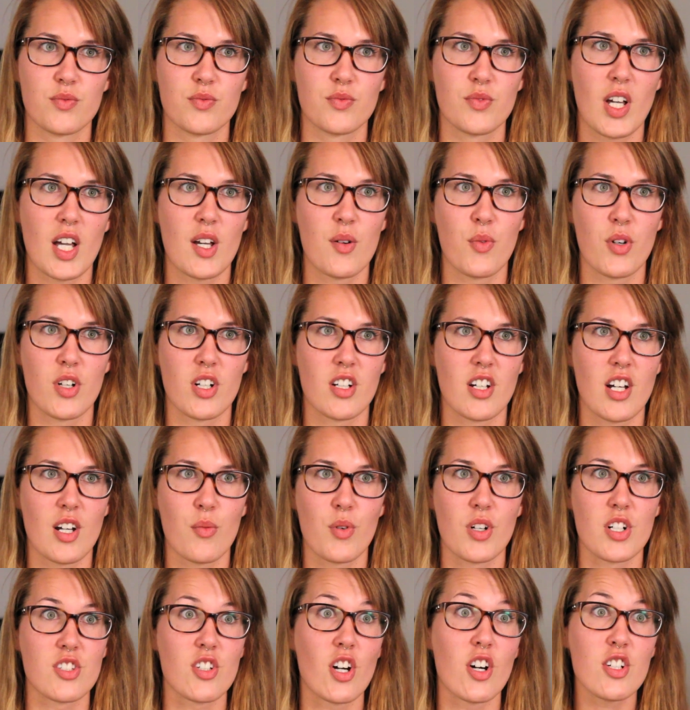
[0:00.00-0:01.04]
I
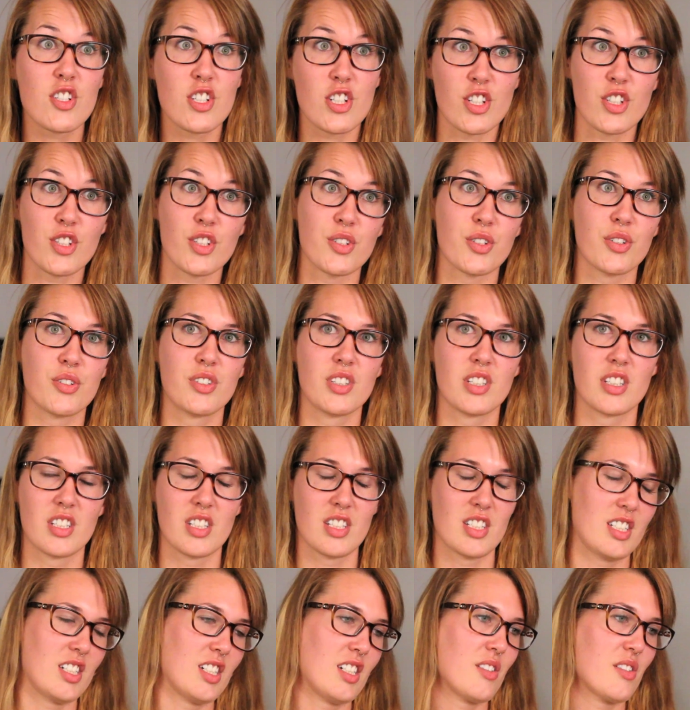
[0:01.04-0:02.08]
want to talk to you.
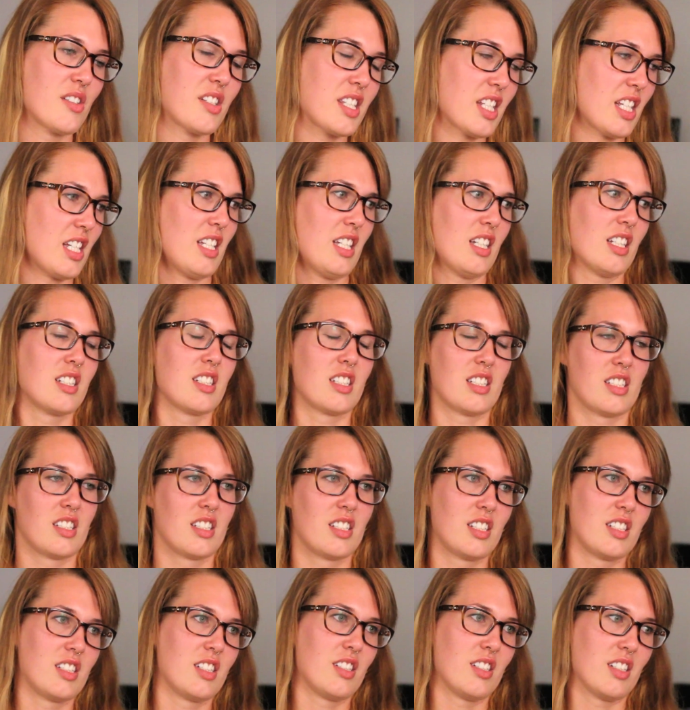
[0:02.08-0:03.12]
And I was like,
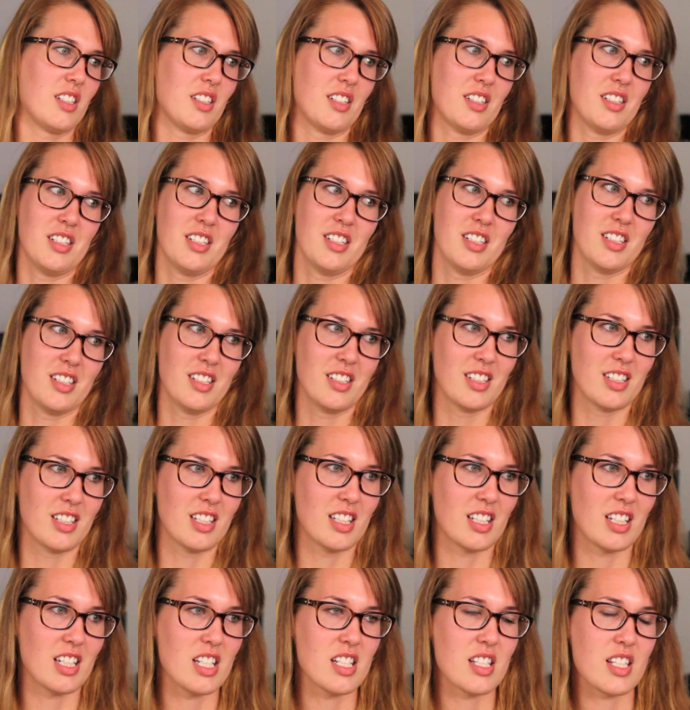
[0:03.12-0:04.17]

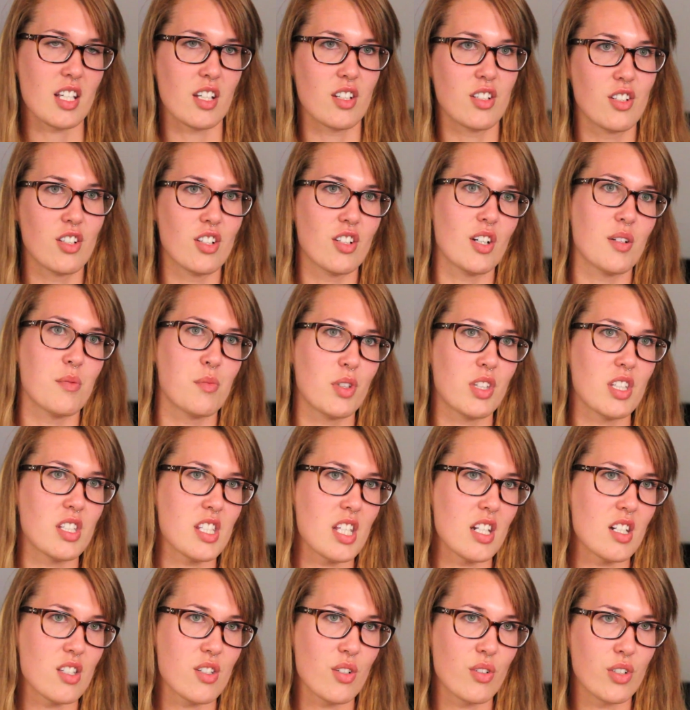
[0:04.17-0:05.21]
and he's like, no, I'm with the
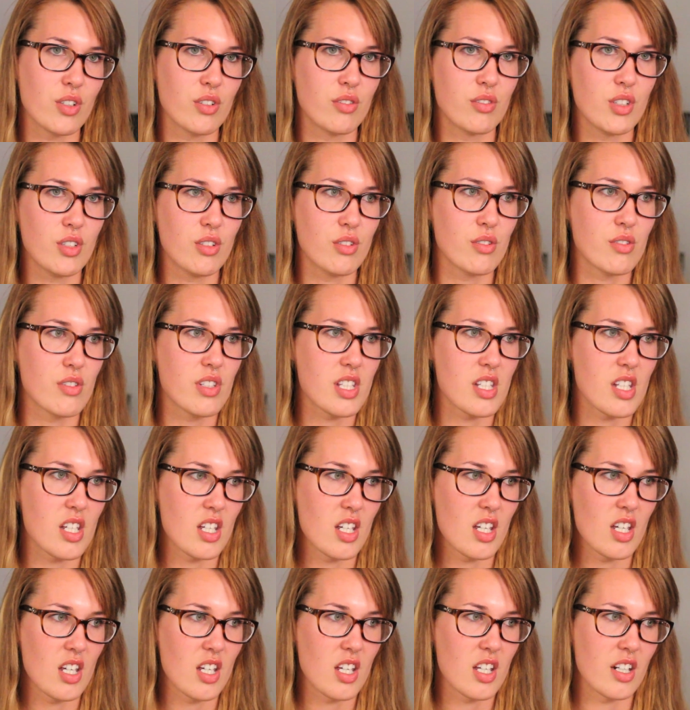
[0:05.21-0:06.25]
San Antonio News.
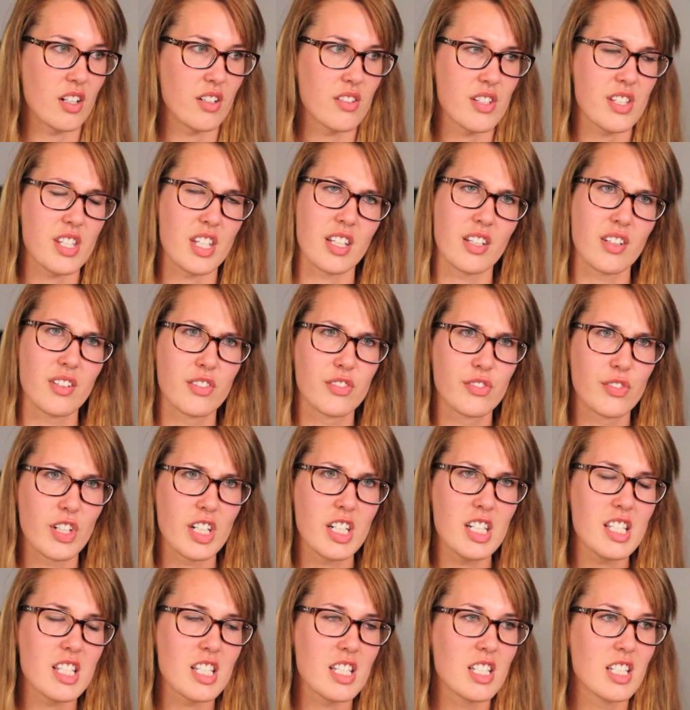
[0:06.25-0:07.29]
And I was like,
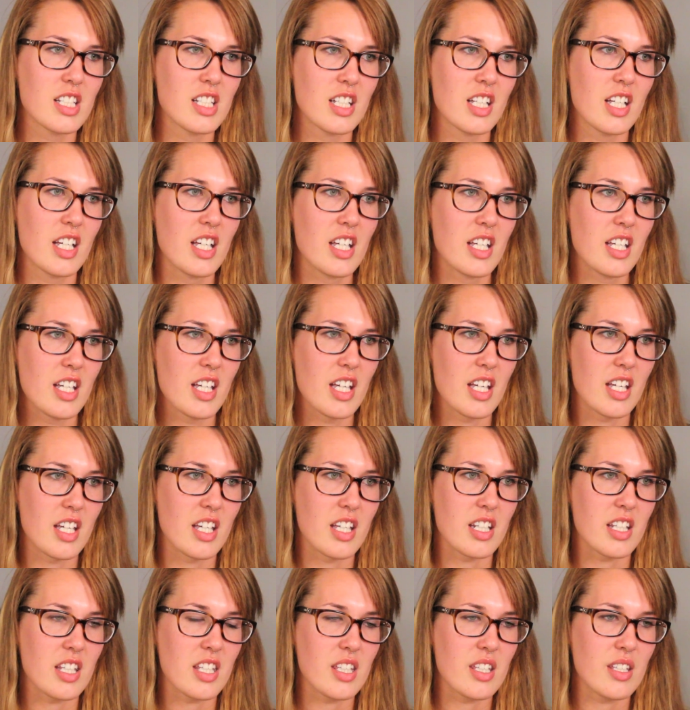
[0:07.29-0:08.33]
what?
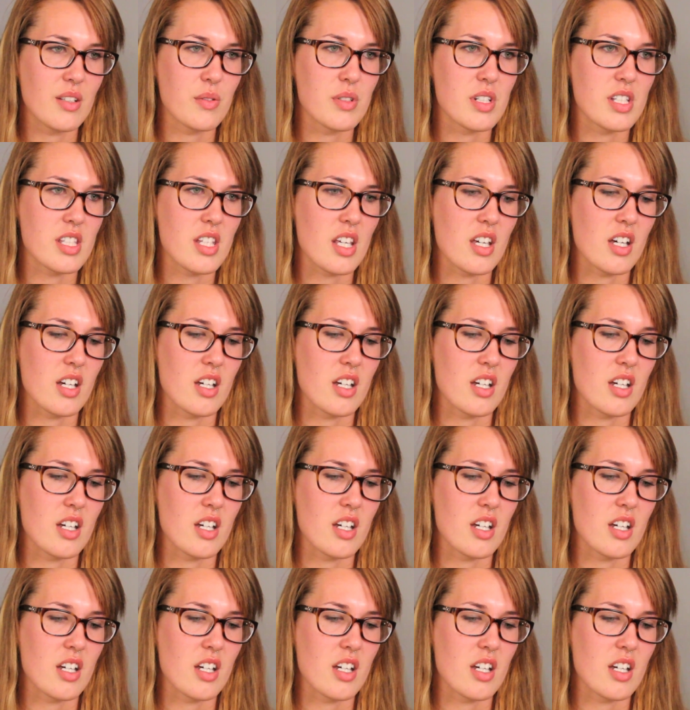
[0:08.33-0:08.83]
And he was